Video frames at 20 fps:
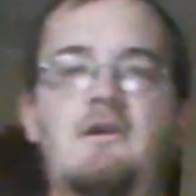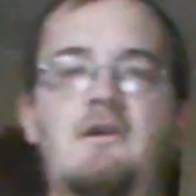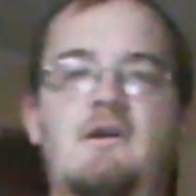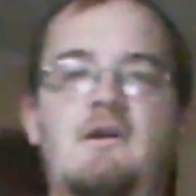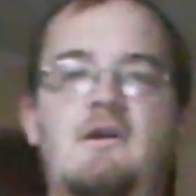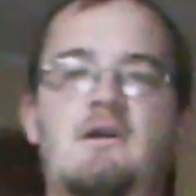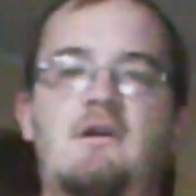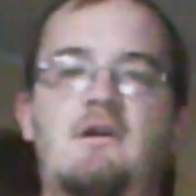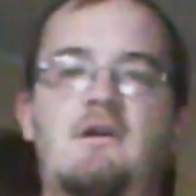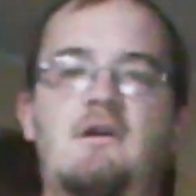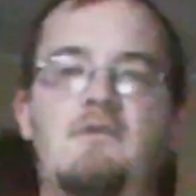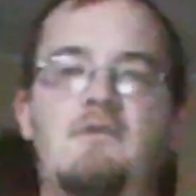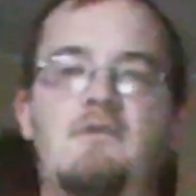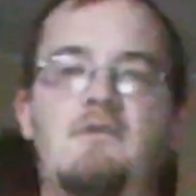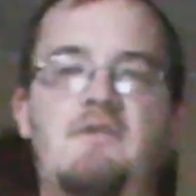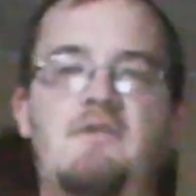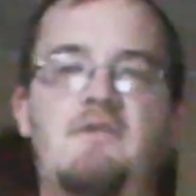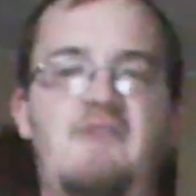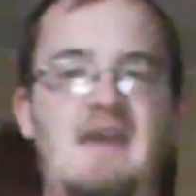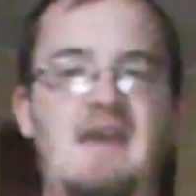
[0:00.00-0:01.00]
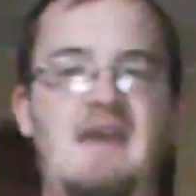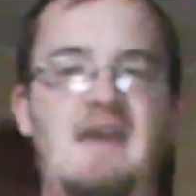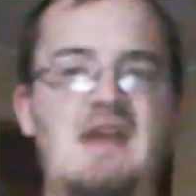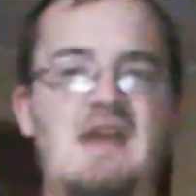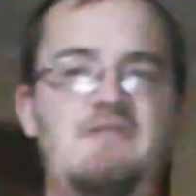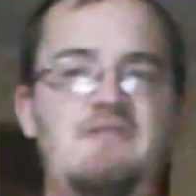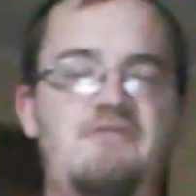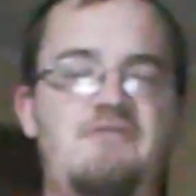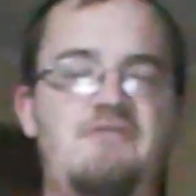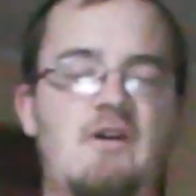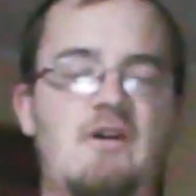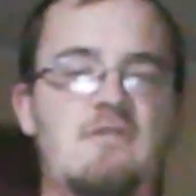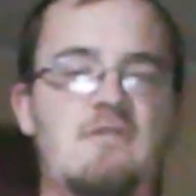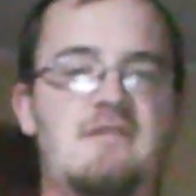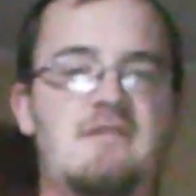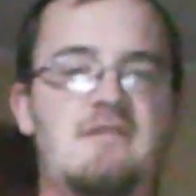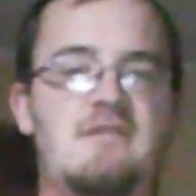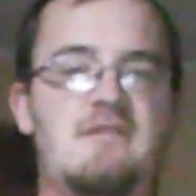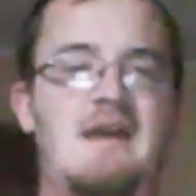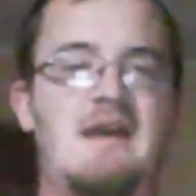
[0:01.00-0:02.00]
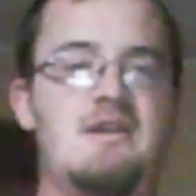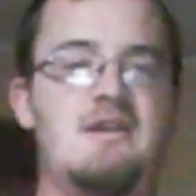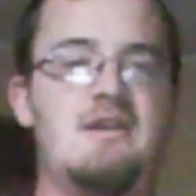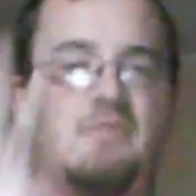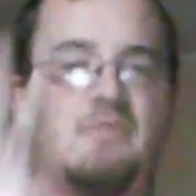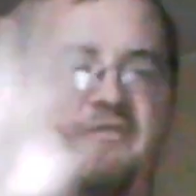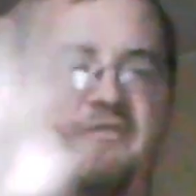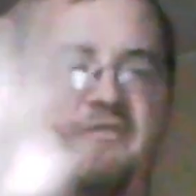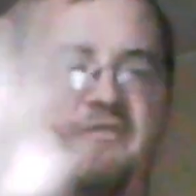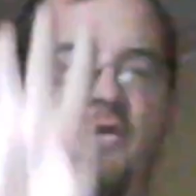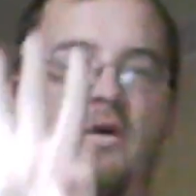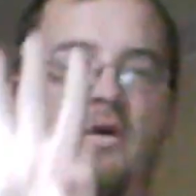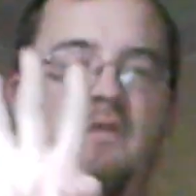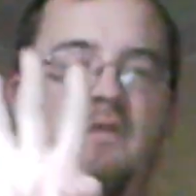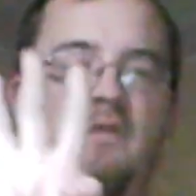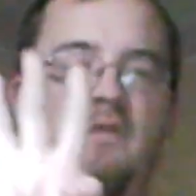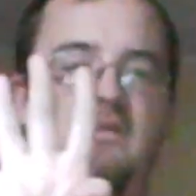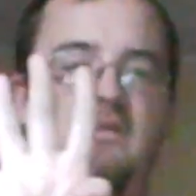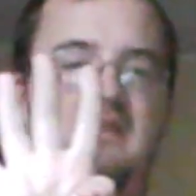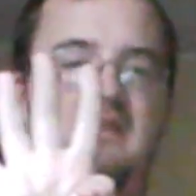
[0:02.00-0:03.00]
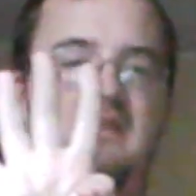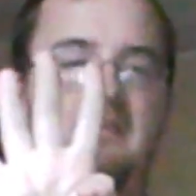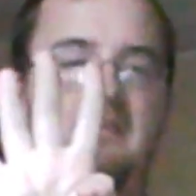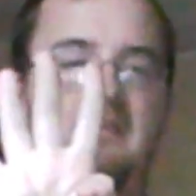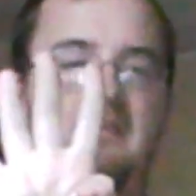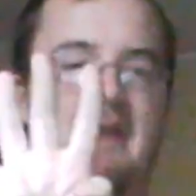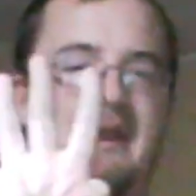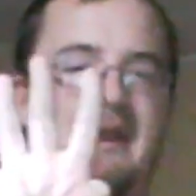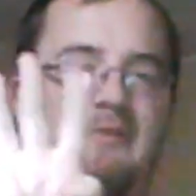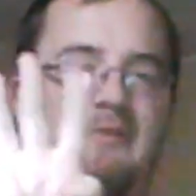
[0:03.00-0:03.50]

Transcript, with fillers: eight votes at number four was to get back at Raj for saying